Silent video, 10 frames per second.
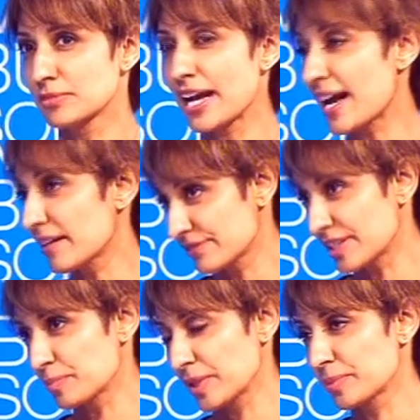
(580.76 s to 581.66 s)
have
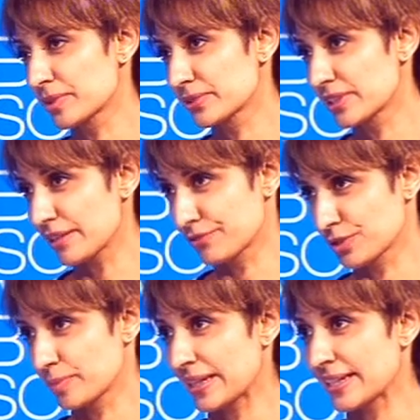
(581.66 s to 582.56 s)
that people would love
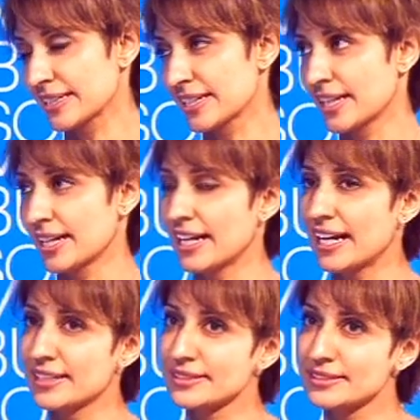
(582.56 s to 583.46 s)
to buy,
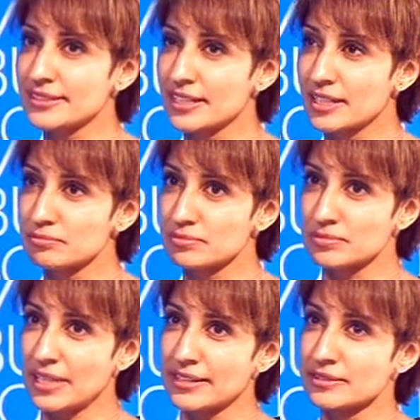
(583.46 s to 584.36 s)
and
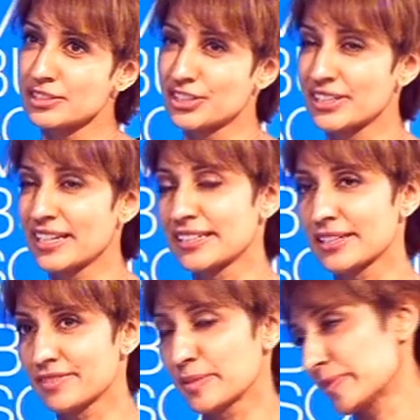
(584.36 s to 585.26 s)
then
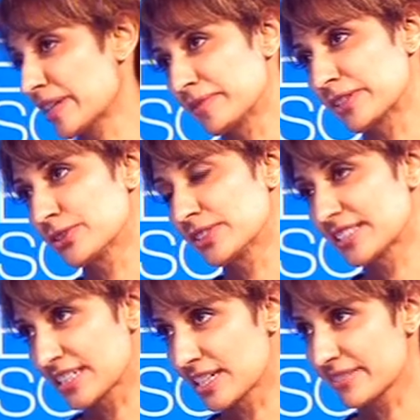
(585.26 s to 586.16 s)
giving them the good
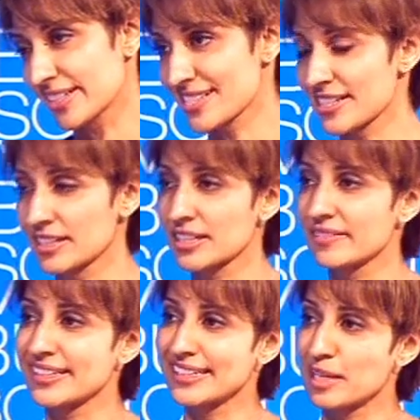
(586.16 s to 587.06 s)
service, then
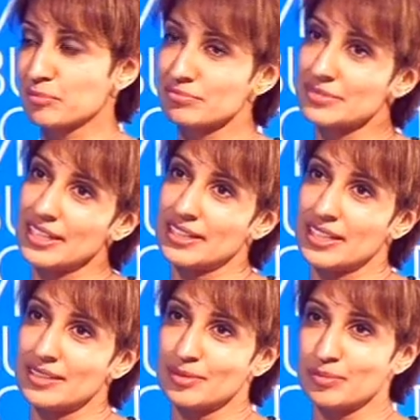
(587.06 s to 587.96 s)
giving them
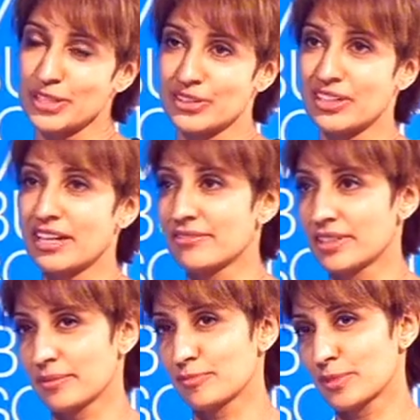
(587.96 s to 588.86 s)
a
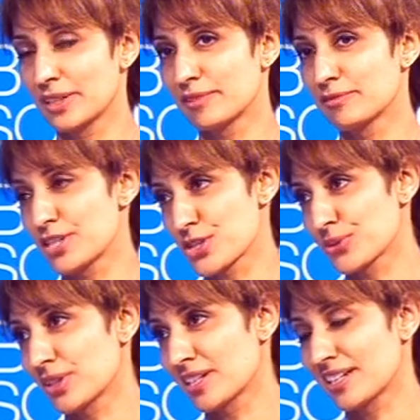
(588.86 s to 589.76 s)
lovely
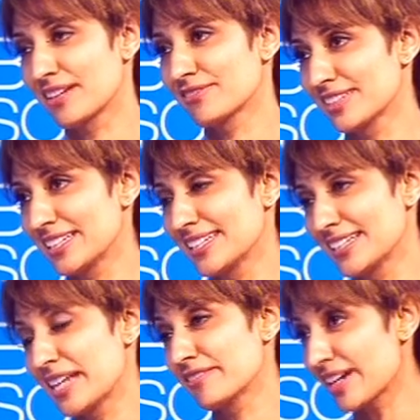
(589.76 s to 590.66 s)
visual, a
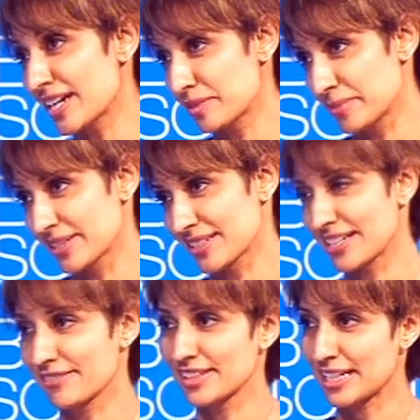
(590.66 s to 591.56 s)
lovely environment, a
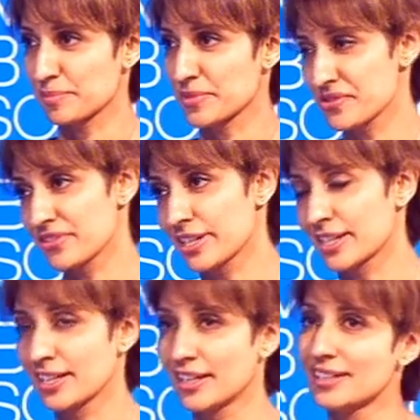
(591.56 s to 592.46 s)
lovely atmosphere.